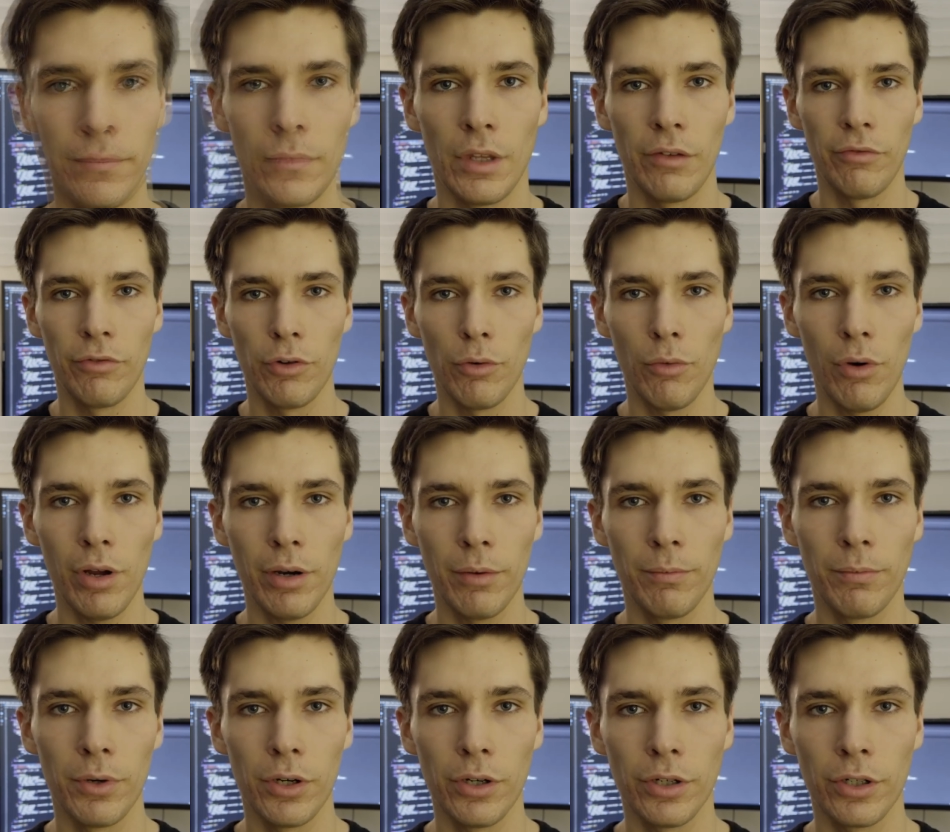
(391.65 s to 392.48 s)
If you want
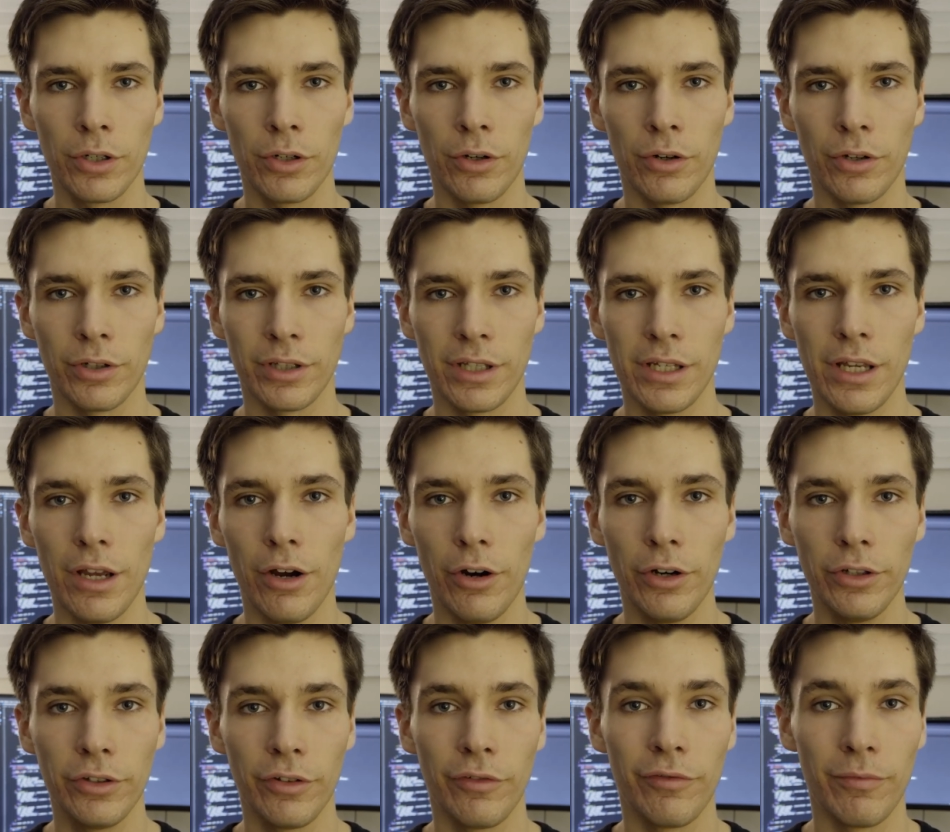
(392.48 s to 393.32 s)
a book on the
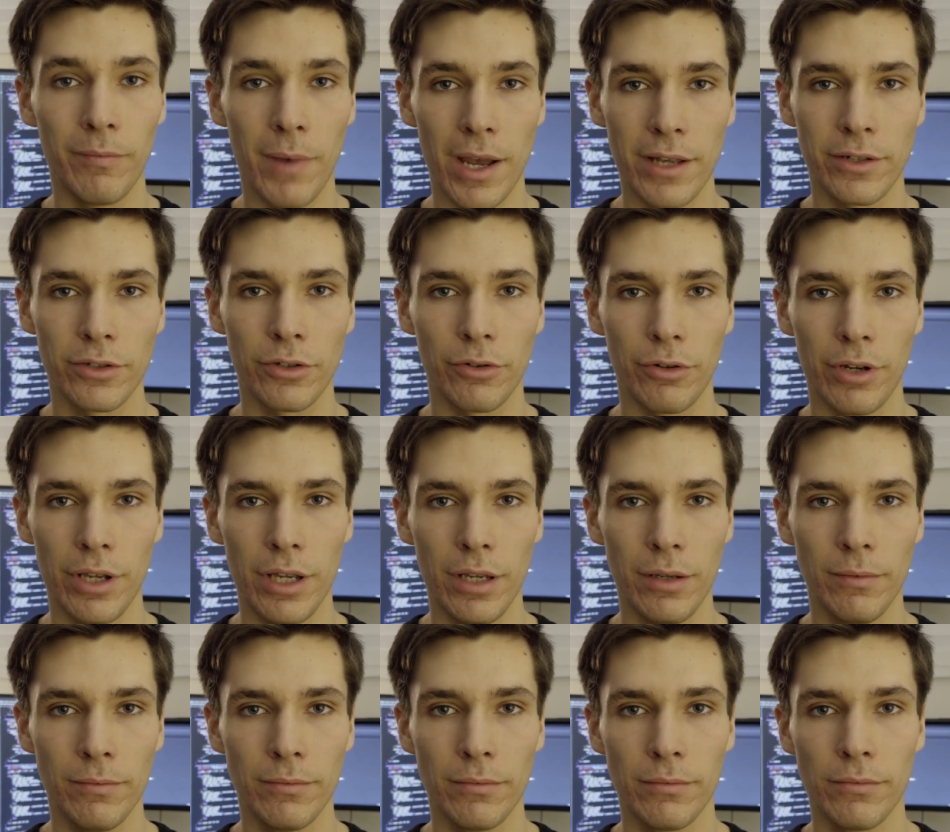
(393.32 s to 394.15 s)
art of
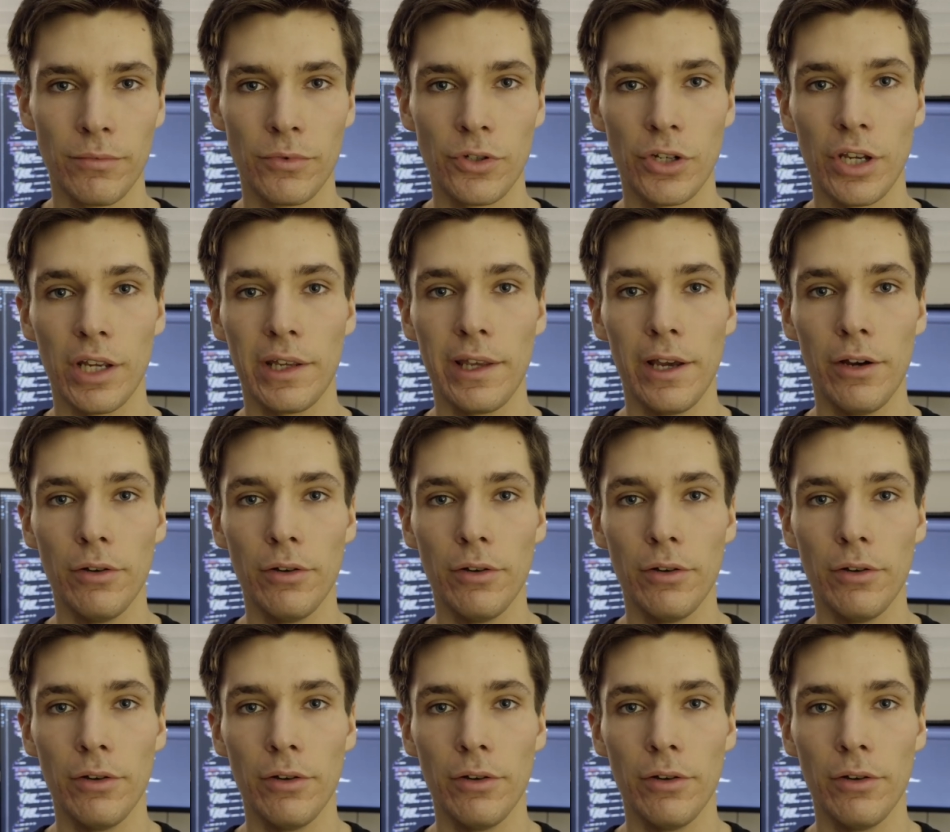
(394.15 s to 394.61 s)
mastery, check